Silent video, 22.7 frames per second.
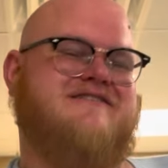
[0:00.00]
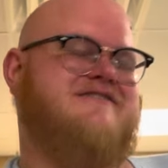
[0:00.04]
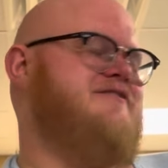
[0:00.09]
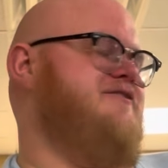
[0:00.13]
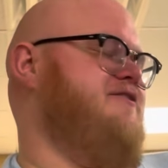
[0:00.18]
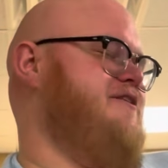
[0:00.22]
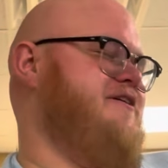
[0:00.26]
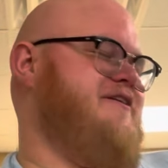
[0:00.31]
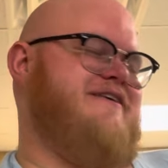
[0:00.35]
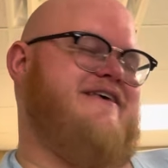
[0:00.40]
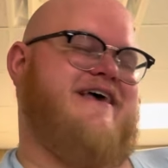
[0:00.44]

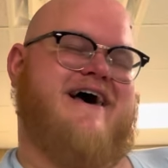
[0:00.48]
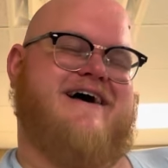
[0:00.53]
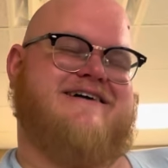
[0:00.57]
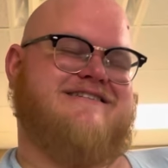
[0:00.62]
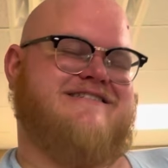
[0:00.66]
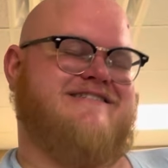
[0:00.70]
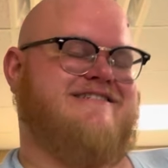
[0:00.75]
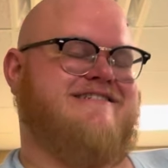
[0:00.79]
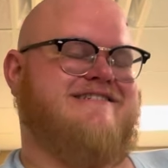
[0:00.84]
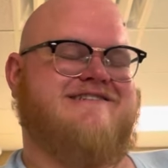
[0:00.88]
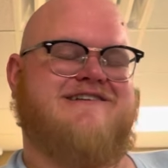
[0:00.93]
Good, yeah,
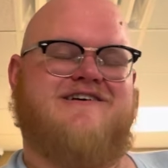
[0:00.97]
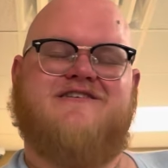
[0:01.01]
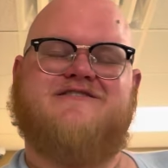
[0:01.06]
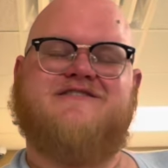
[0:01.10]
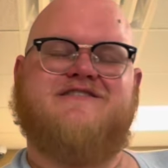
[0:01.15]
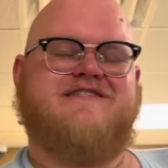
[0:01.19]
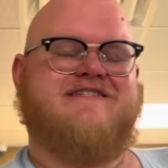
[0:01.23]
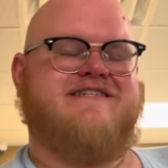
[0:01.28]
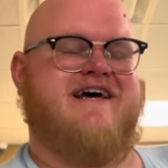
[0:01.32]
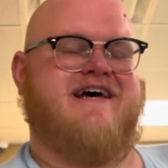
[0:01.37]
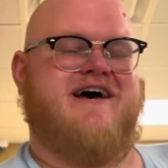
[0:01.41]
just as long as
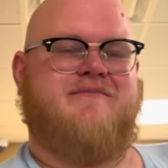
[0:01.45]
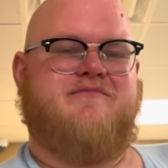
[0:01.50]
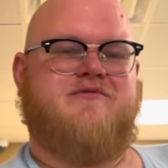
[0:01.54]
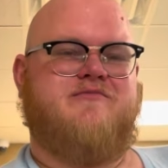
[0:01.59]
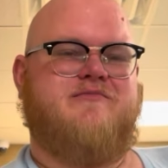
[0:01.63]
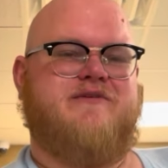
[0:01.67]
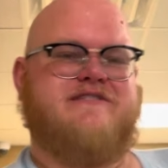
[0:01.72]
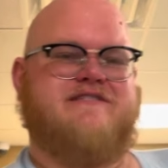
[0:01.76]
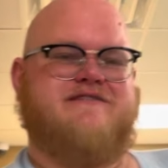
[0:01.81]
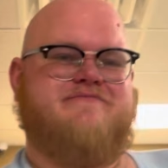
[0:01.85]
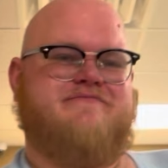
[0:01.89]
you stay
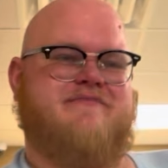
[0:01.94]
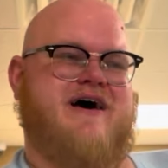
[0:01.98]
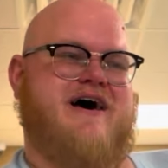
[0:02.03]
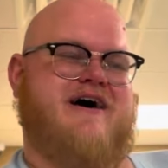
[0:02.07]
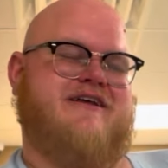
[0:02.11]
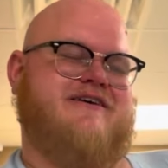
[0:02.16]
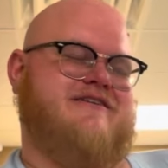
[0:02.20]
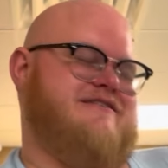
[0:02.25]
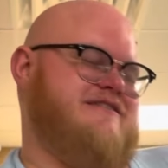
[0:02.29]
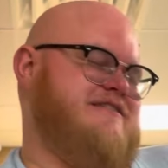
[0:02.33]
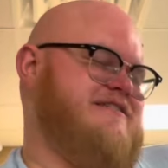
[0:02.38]
optimistic about
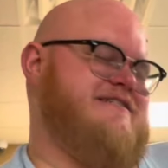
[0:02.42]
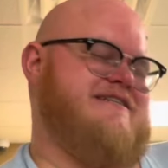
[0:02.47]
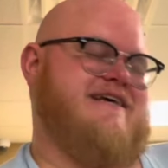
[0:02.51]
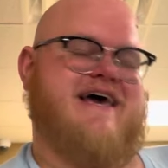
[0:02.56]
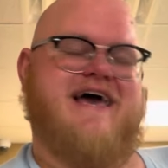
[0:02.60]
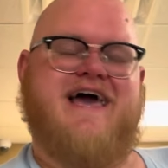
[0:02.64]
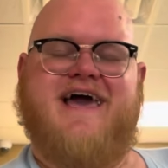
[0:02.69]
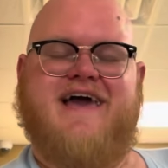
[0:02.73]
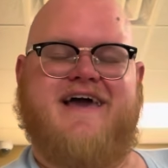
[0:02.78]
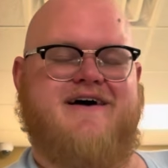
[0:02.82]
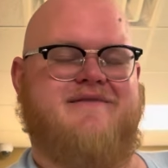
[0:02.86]
it and just say,
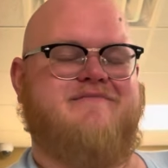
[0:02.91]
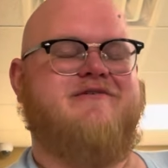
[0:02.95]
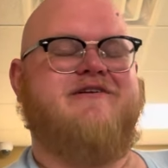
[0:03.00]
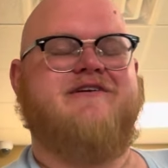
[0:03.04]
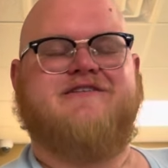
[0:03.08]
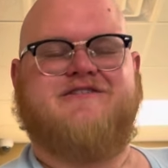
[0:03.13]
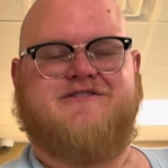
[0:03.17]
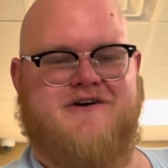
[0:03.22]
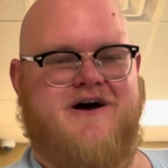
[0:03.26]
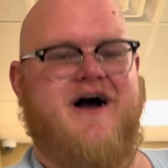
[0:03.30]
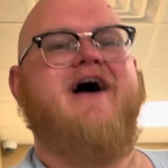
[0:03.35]
hey, I'm going to
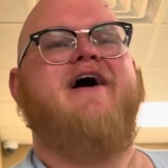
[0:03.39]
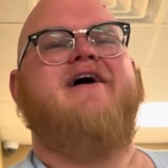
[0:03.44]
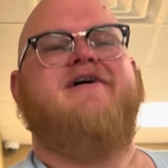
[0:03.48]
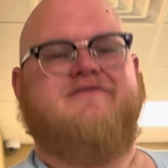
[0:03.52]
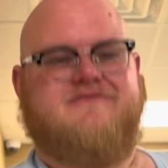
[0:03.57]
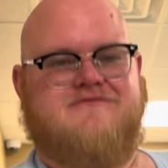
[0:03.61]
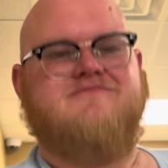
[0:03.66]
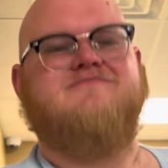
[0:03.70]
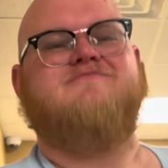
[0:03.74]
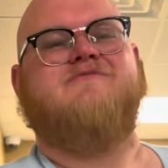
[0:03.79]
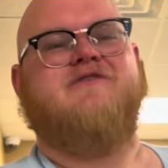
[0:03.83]
try
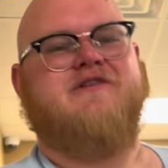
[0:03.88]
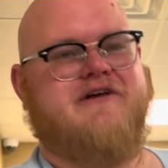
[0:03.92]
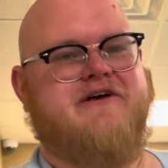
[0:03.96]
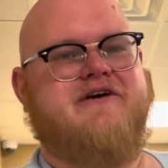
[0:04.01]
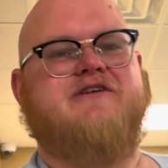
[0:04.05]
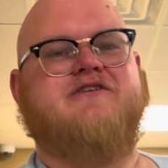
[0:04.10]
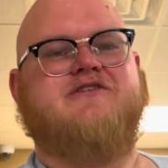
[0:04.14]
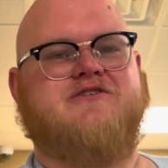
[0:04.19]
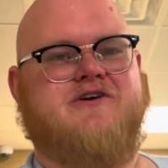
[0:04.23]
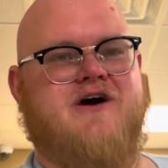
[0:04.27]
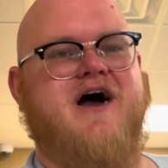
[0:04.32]

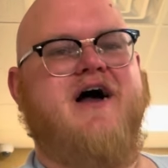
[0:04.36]
it.